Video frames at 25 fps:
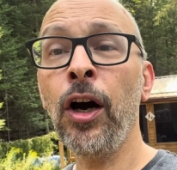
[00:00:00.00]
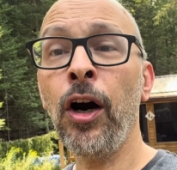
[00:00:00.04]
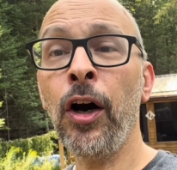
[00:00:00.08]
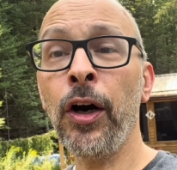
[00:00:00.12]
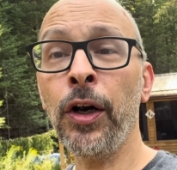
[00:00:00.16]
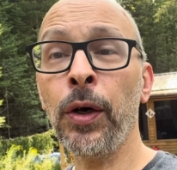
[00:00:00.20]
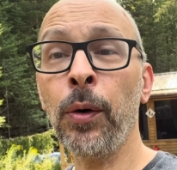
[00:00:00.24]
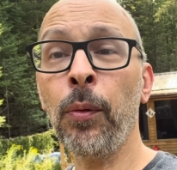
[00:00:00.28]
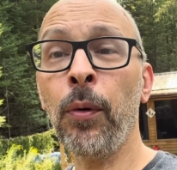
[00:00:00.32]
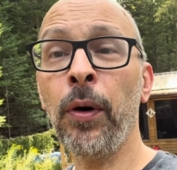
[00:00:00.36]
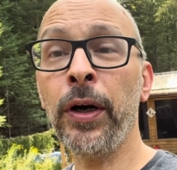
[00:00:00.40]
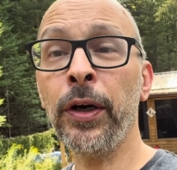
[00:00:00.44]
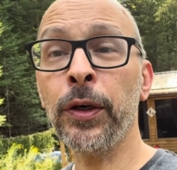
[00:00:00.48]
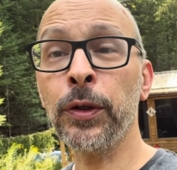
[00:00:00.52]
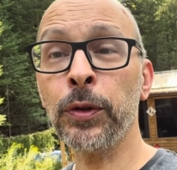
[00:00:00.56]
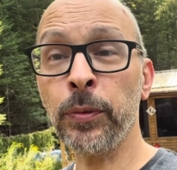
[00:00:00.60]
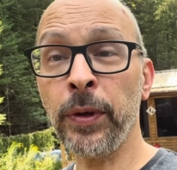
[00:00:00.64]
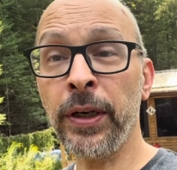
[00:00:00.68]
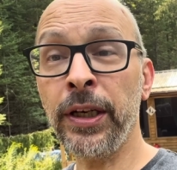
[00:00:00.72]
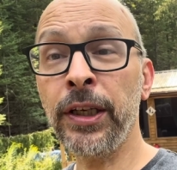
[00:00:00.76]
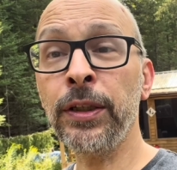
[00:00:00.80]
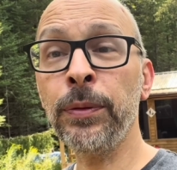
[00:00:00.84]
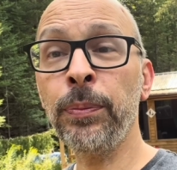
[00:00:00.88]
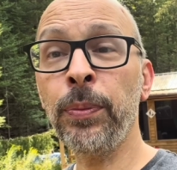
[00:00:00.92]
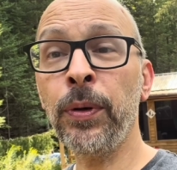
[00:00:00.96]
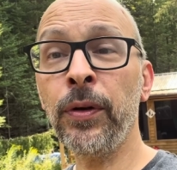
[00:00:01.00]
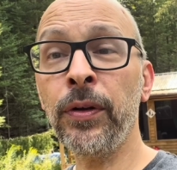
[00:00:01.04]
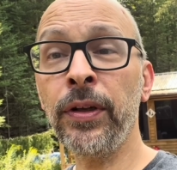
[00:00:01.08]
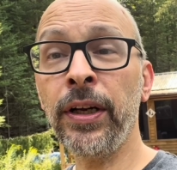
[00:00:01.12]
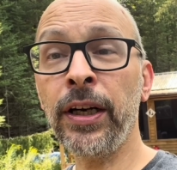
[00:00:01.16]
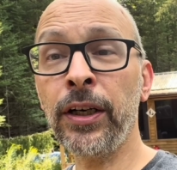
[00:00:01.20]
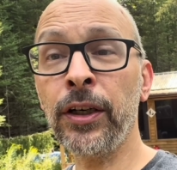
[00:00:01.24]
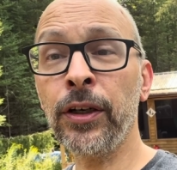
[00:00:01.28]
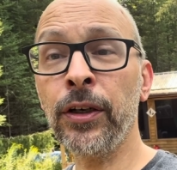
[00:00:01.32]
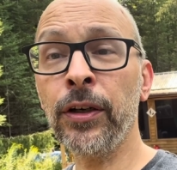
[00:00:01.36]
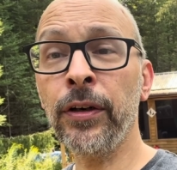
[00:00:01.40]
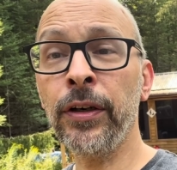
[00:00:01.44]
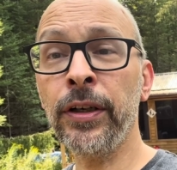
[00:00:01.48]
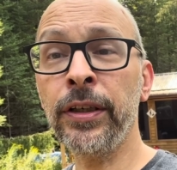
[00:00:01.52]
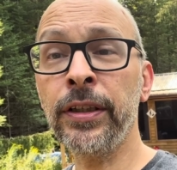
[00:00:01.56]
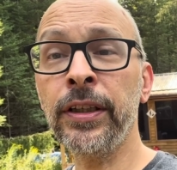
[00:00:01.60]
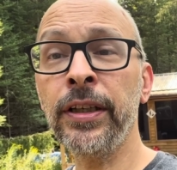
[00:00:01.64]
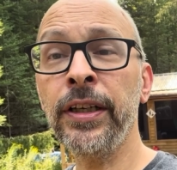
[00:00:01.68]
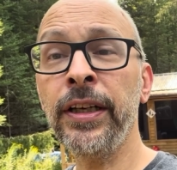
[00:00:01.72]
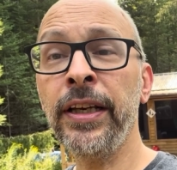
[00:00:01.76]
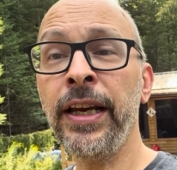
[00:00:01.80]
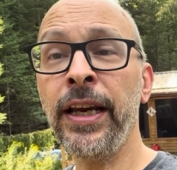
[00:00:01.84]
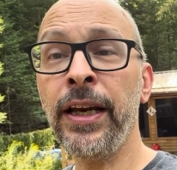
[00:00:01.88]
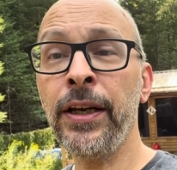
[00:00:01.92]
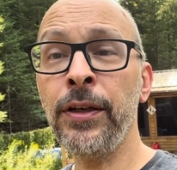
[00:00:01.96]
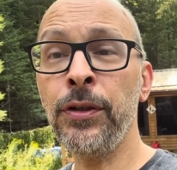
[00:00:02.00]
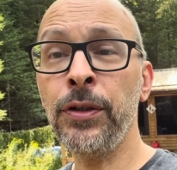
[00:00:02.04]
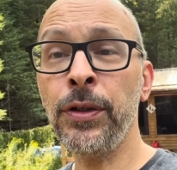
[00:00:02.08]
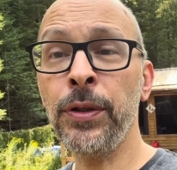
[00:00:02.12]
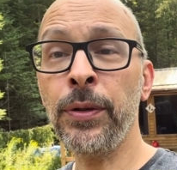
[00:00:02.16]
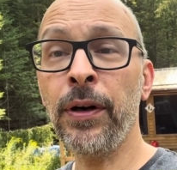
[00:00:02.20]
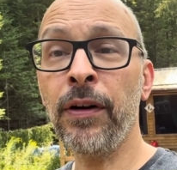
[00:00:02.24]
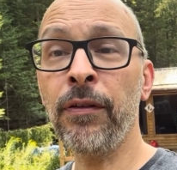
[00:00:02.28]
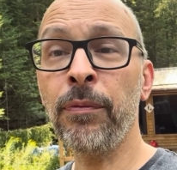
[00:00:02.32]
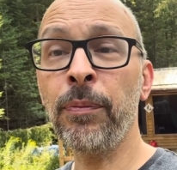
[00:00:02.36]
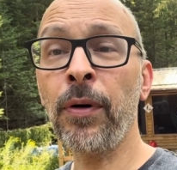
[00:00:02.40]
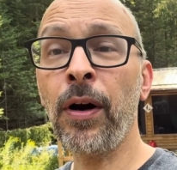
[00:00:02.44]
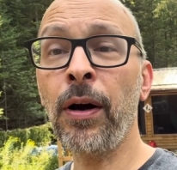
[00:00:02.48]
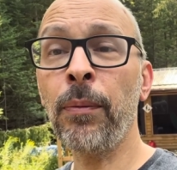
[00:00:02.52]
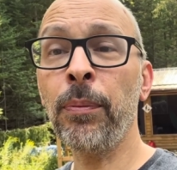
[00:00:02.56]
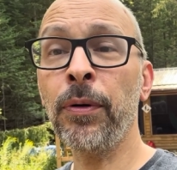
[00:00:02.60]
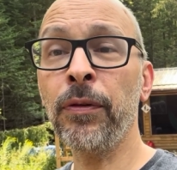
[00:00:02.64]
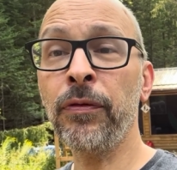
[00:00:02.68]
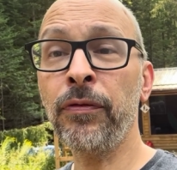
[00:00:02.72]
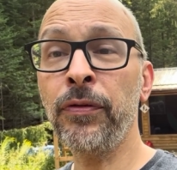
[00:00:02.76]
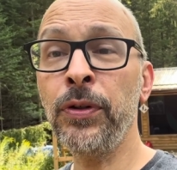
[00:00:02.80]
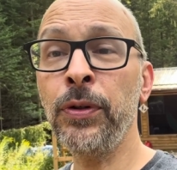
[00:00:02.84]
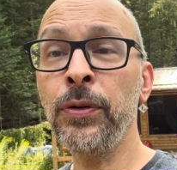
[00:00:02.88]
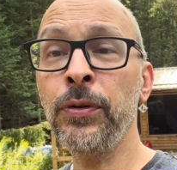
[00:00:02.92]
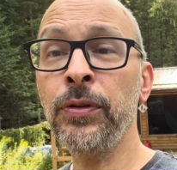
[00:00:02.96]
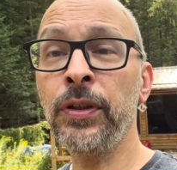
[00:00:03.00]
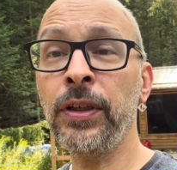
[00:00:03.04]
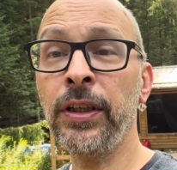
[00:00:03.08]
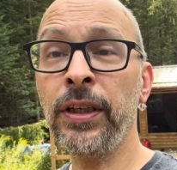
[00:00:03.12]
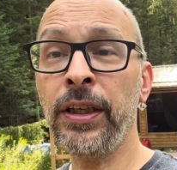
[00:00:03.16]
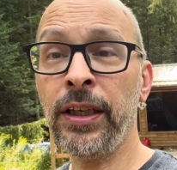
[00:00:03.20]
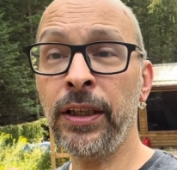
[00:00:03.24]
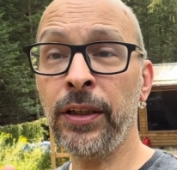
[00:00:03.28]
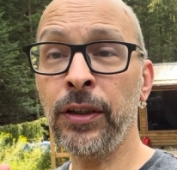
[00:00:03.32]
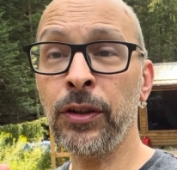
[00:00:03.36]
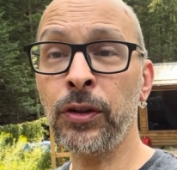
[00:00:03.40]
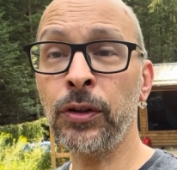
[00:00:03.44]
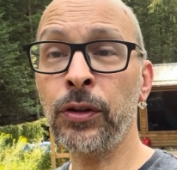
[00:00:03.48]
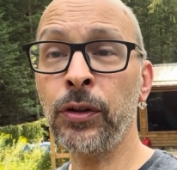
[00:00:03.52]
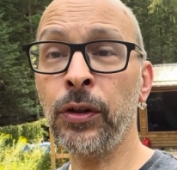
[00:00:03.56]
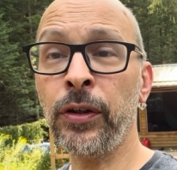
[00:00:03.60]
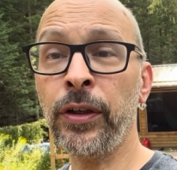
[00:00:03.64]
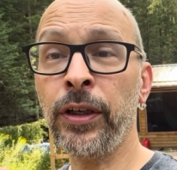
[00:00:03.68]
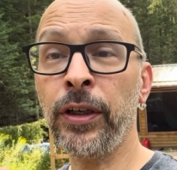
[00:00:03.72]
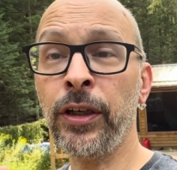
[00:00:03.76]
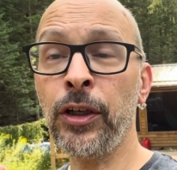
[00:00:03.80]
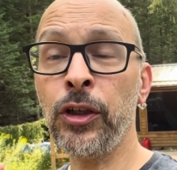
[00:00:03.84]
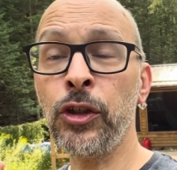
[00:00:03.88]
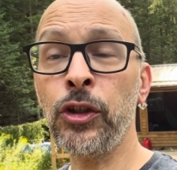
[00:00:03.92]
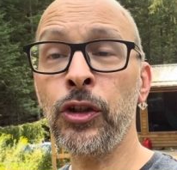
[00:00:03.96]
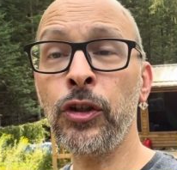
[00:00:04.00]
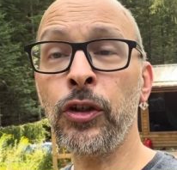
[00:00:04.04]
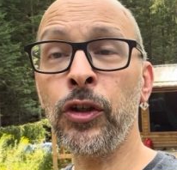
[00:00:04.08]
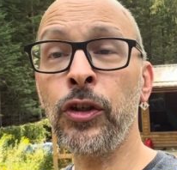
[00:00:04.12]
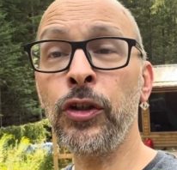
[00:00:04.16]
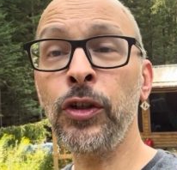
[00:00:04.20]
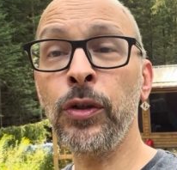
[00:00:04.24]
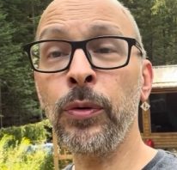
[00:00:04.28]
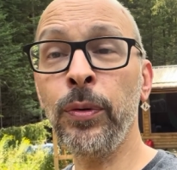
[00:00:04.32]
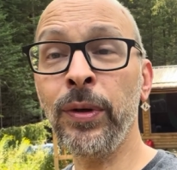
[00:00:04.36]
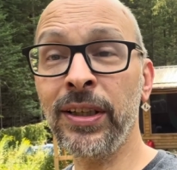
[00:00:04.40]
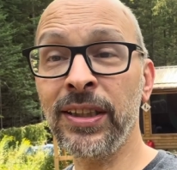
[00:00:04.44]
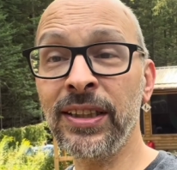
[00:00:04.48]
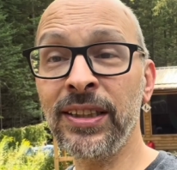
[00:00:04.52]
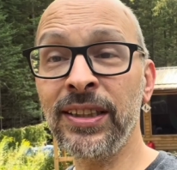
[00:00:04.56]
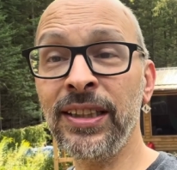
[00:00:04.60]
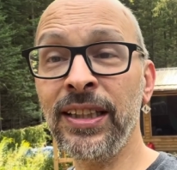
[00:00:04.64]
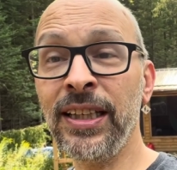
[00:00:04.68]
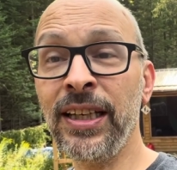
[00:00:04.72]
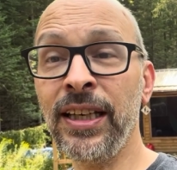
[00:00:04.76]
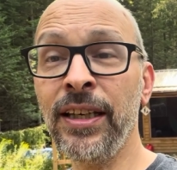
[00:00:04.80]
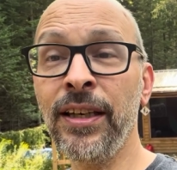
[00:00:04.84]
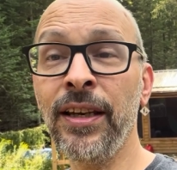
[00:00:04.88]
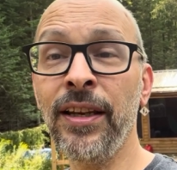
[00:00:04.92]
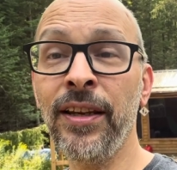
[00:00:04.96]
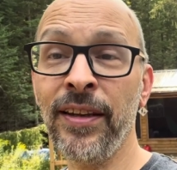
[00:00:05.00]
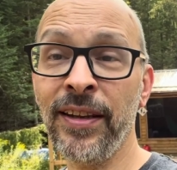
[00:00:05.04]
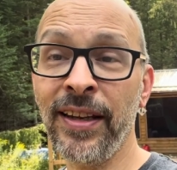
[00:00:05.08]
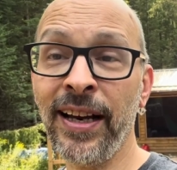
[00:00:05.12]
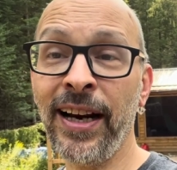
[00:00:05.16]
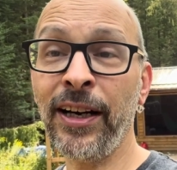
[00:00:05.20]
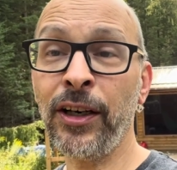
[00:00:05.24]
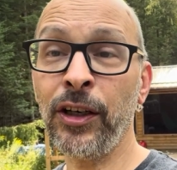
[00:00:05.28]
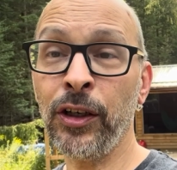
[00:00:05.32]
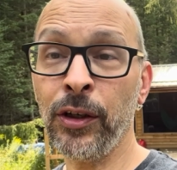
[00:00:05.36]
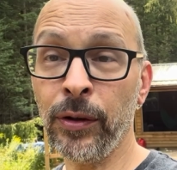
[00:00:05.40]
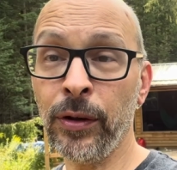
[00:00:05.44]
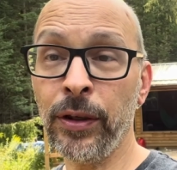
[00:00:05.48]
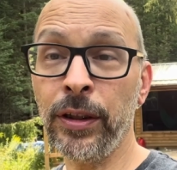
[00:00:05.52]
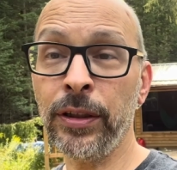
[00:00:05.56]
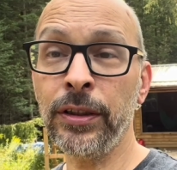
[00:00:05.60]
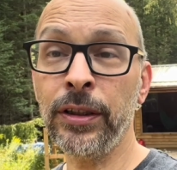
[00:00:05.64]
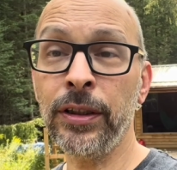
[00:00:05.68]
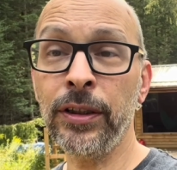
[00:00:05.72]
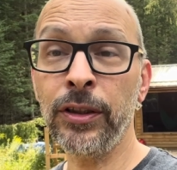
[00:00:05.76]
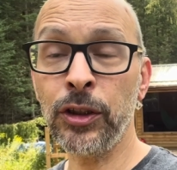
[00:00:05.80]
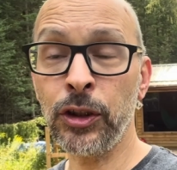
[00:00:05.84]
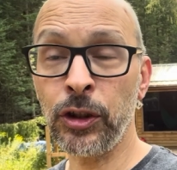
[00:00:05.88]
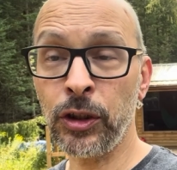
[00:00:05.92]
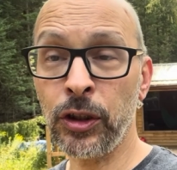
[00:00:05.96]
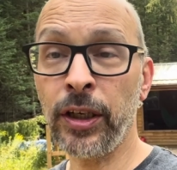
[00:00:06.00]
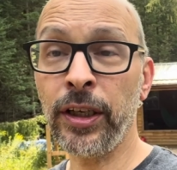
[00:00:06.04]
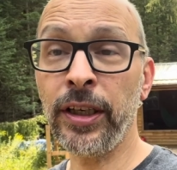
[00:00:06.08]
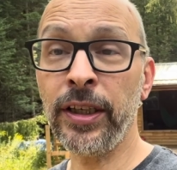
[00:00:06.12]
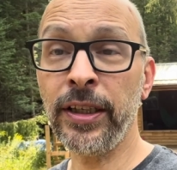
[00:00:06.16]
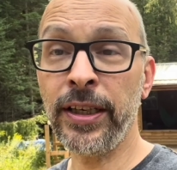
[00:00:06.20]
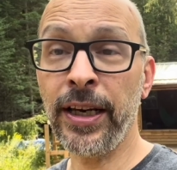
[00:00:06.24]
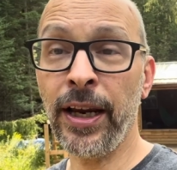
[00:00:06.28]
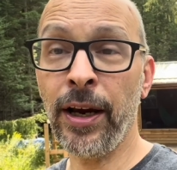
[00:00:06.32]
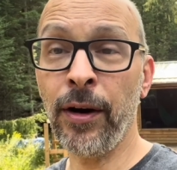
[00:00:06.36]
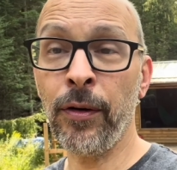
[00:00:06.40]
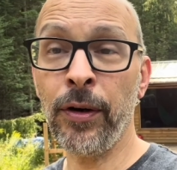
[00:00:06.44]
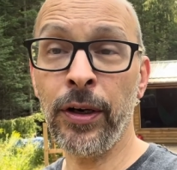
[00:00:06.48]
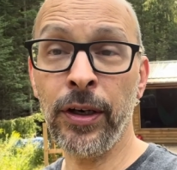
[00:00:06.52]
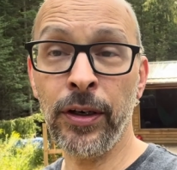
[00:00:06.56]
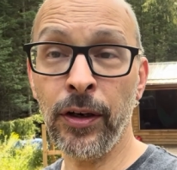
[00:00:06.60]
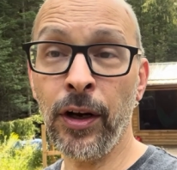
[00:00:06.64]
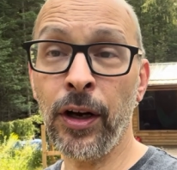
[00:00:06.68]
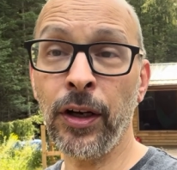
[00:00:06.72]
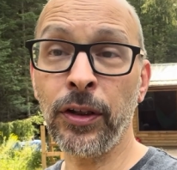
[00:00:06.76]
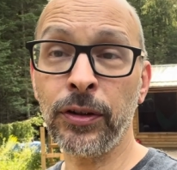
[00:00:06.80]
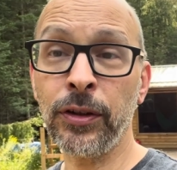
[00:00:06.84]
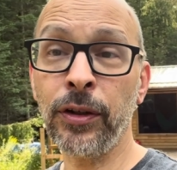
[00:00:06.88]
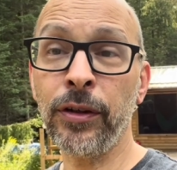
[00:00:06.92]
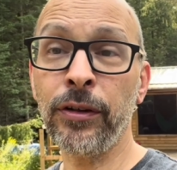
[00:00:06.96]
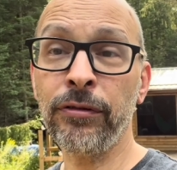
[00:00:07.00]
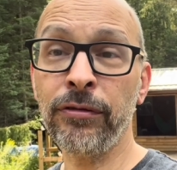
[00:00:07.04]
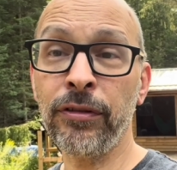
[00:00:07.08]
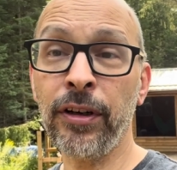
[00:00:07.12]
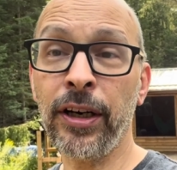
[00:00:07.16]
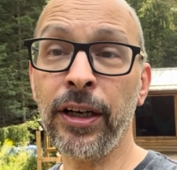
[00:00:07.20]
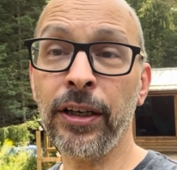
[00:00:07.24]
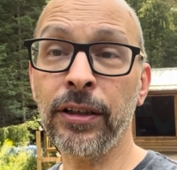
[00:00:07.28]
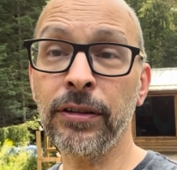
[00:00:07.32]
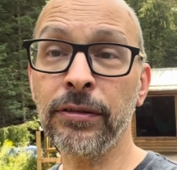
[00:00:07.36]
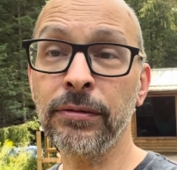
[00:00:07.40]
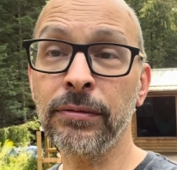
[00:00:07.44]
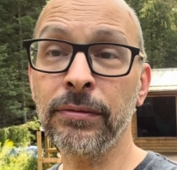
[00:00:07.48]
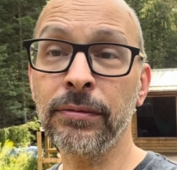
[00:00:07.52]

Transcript: Are your wires rated to pull that current? And do you have proper fusing in the circuit should you exceed that current to shut it down and not start a fire?